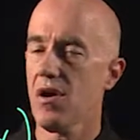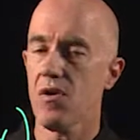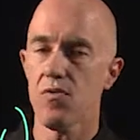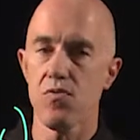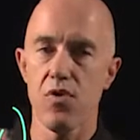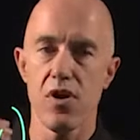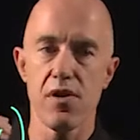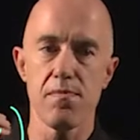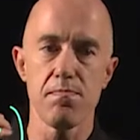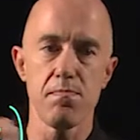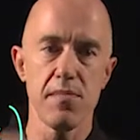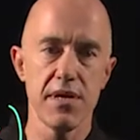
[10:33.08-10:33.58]

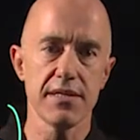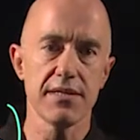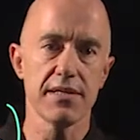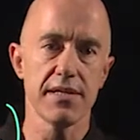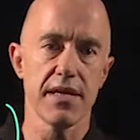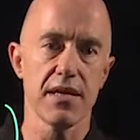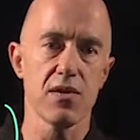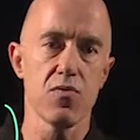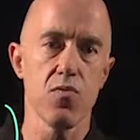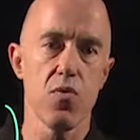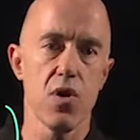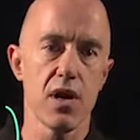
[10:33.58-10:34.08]
we're
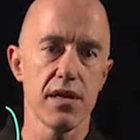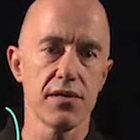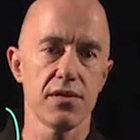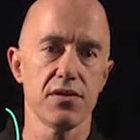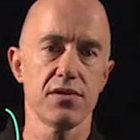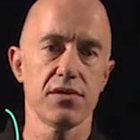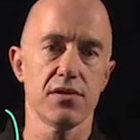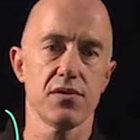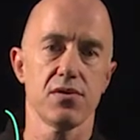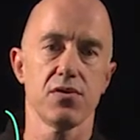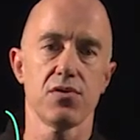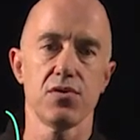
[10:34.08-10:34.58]
missing one
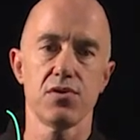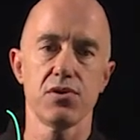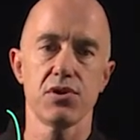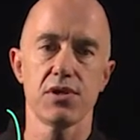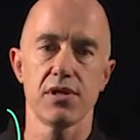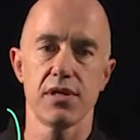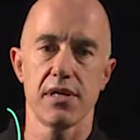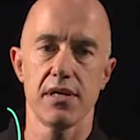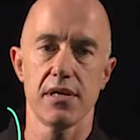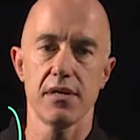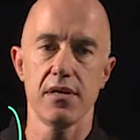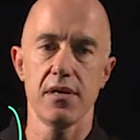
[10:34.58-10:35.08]

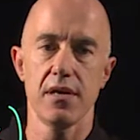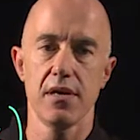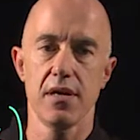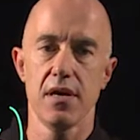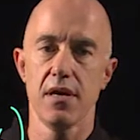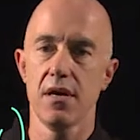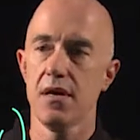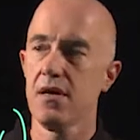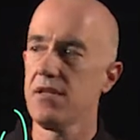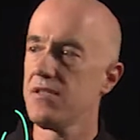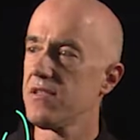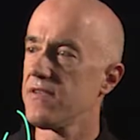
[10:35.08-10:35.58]
solution.
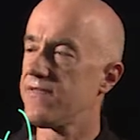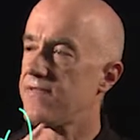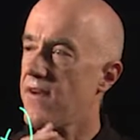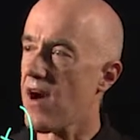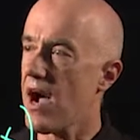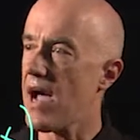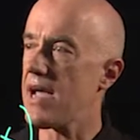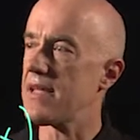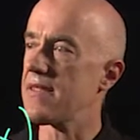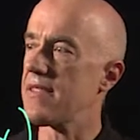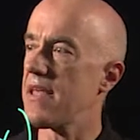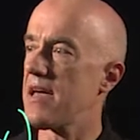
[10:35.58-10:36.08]
To
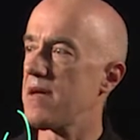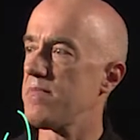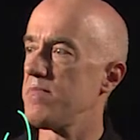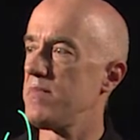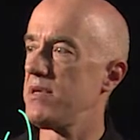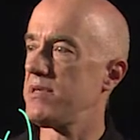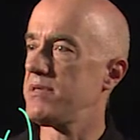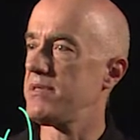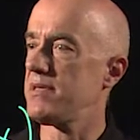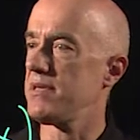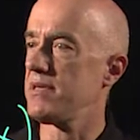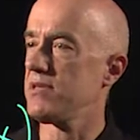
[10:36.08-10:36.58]
find that
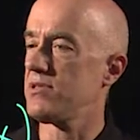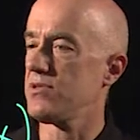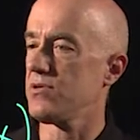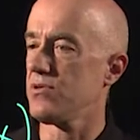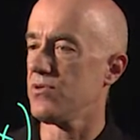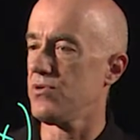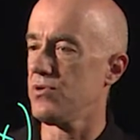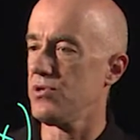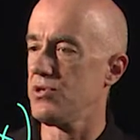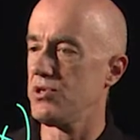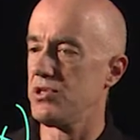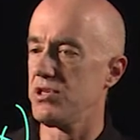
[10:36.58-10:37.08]
missing
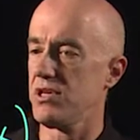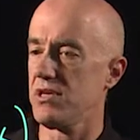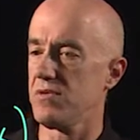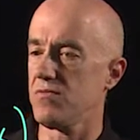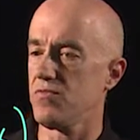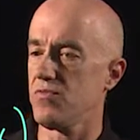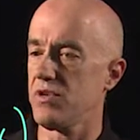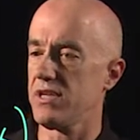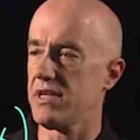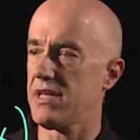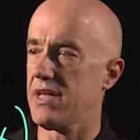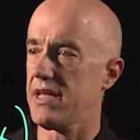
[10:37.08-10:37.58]
solution,
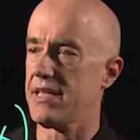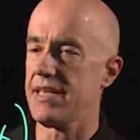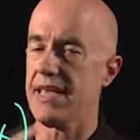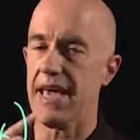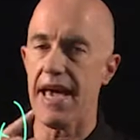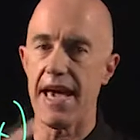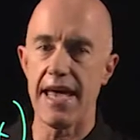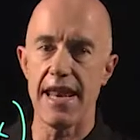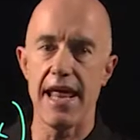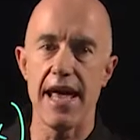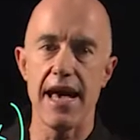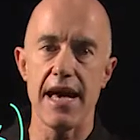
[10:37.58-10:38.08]
we can
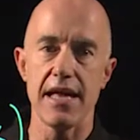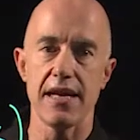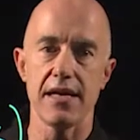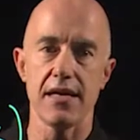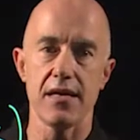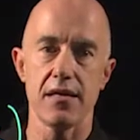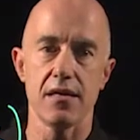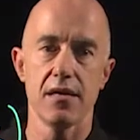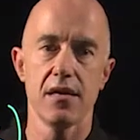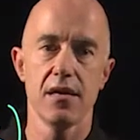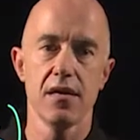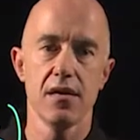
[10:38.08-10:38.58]
get at
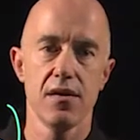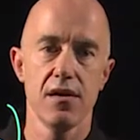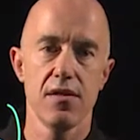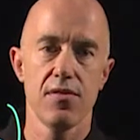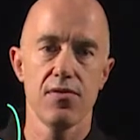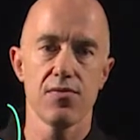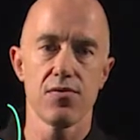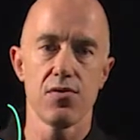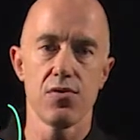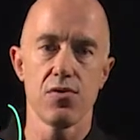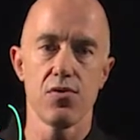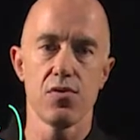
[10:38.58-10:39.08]
it
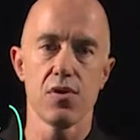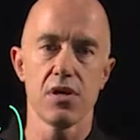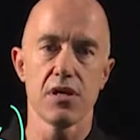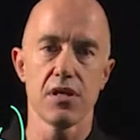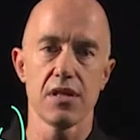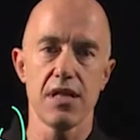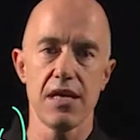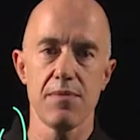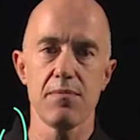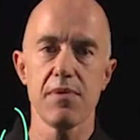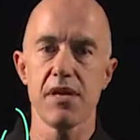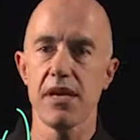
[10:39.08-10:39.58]
through a
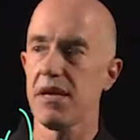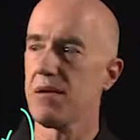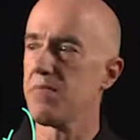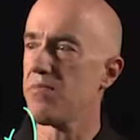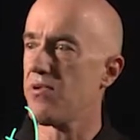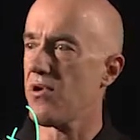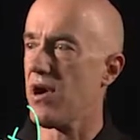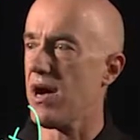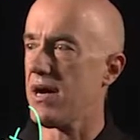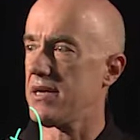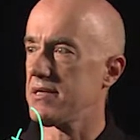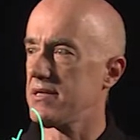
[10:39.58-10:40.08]
limiting
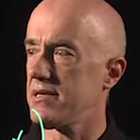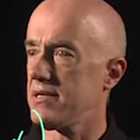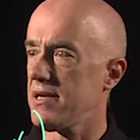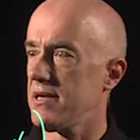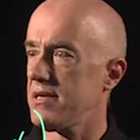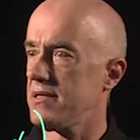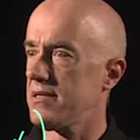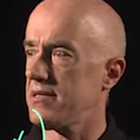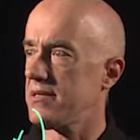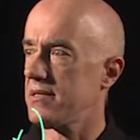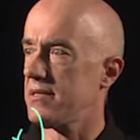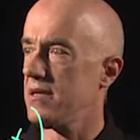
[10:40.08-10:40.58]

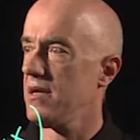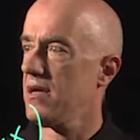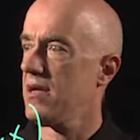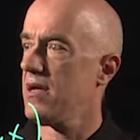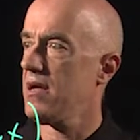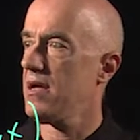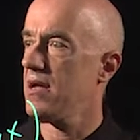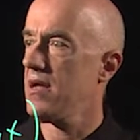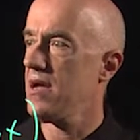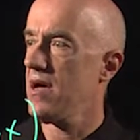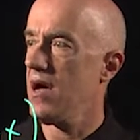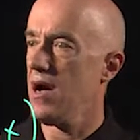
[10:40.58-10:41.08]
process.
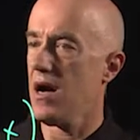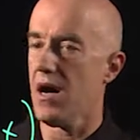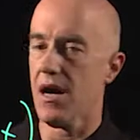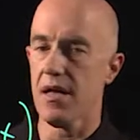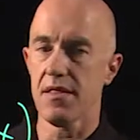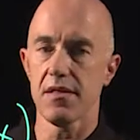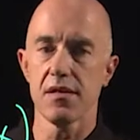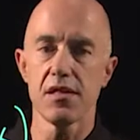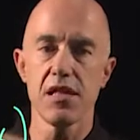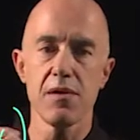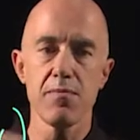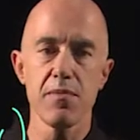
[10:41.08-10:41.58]
Uh,
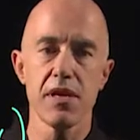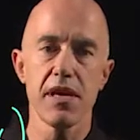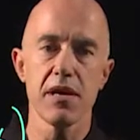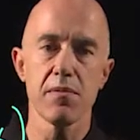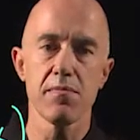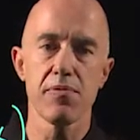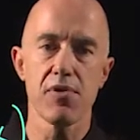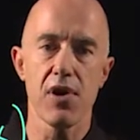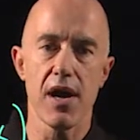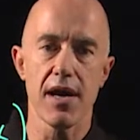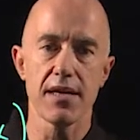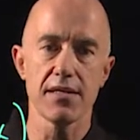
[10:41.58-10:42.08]
the limiting
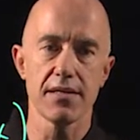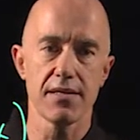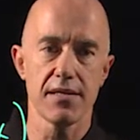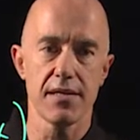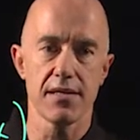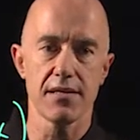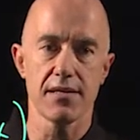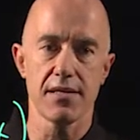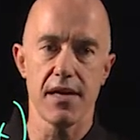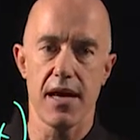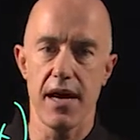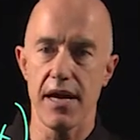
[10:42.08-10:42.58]

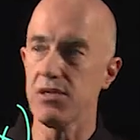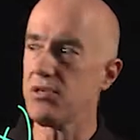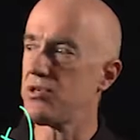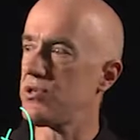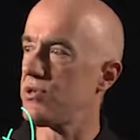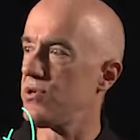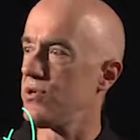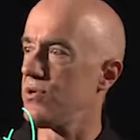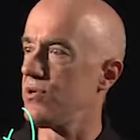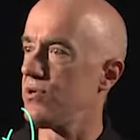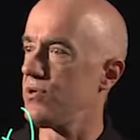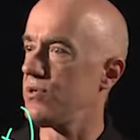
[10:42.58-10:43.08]
process I
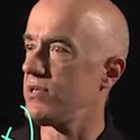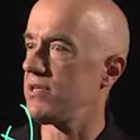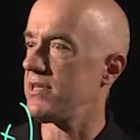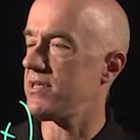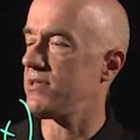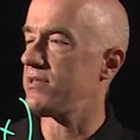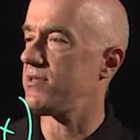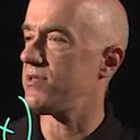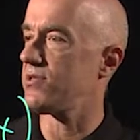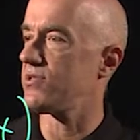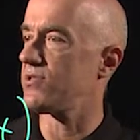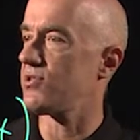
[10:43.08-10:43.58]
choose
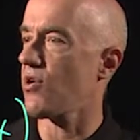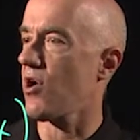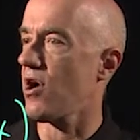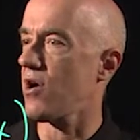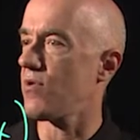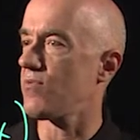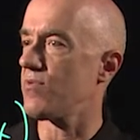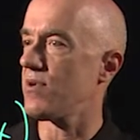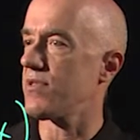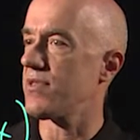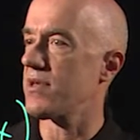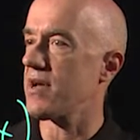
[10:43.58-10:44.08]
is to
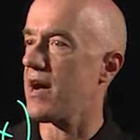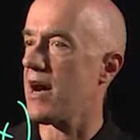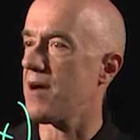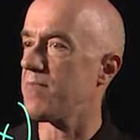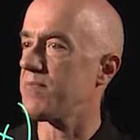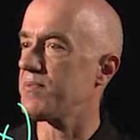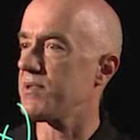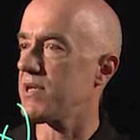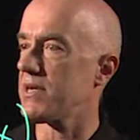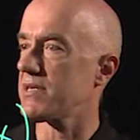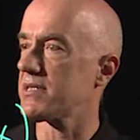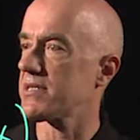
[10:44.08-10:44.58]
start with
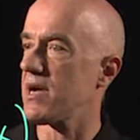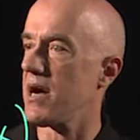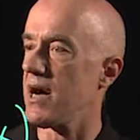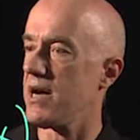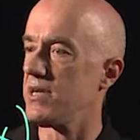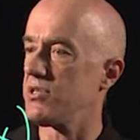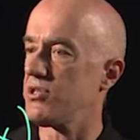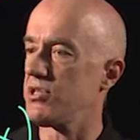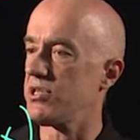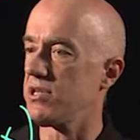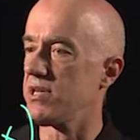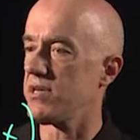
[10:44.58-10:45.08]
complex
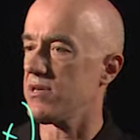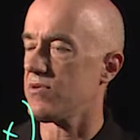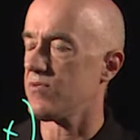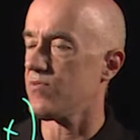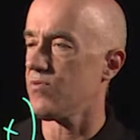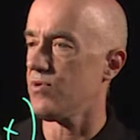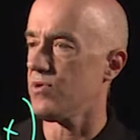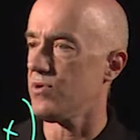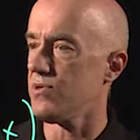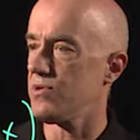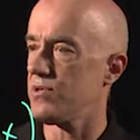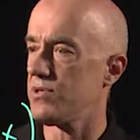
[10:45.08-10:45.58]
conjugate
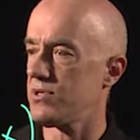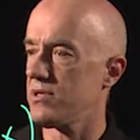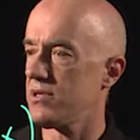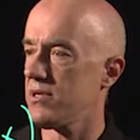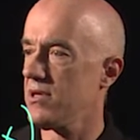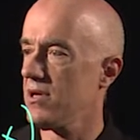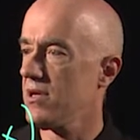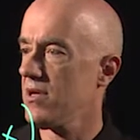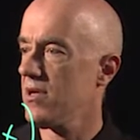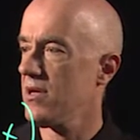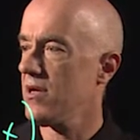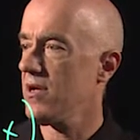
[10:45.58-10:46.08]
roots
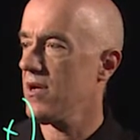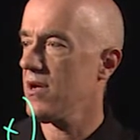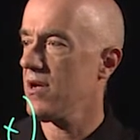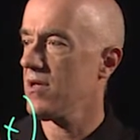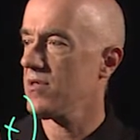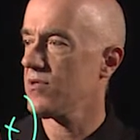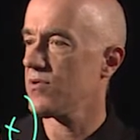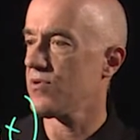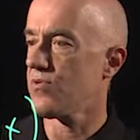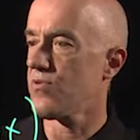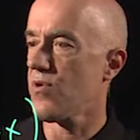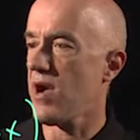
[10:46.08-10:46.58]

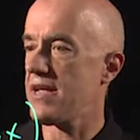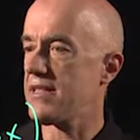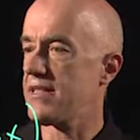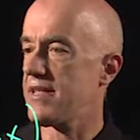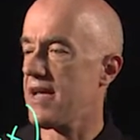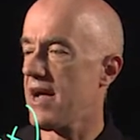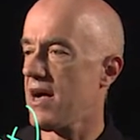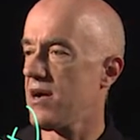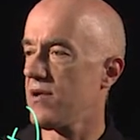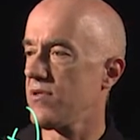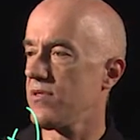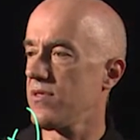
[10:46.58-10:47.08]
to write
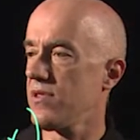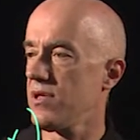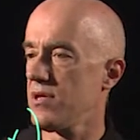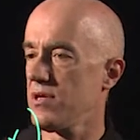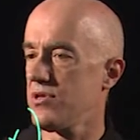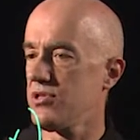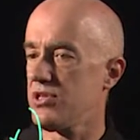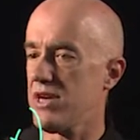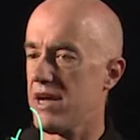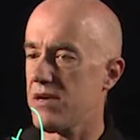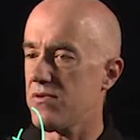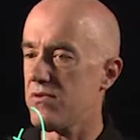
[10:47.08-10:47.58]
down the
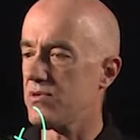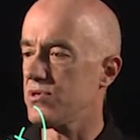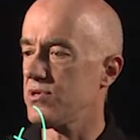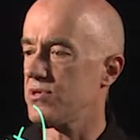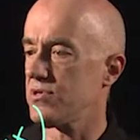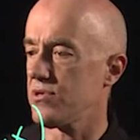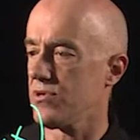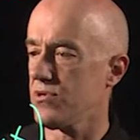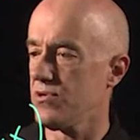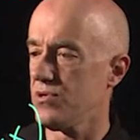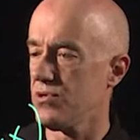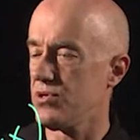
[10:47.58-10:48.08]
general
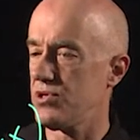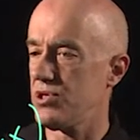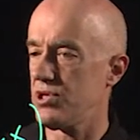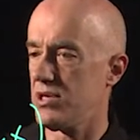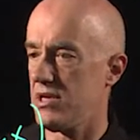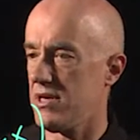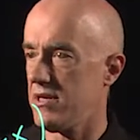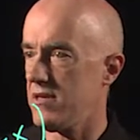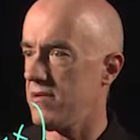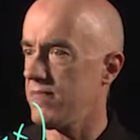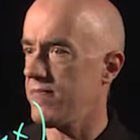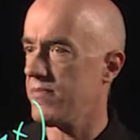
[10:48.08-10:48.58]

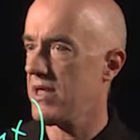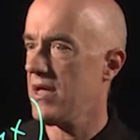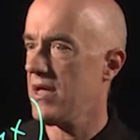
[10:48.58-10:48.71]
solution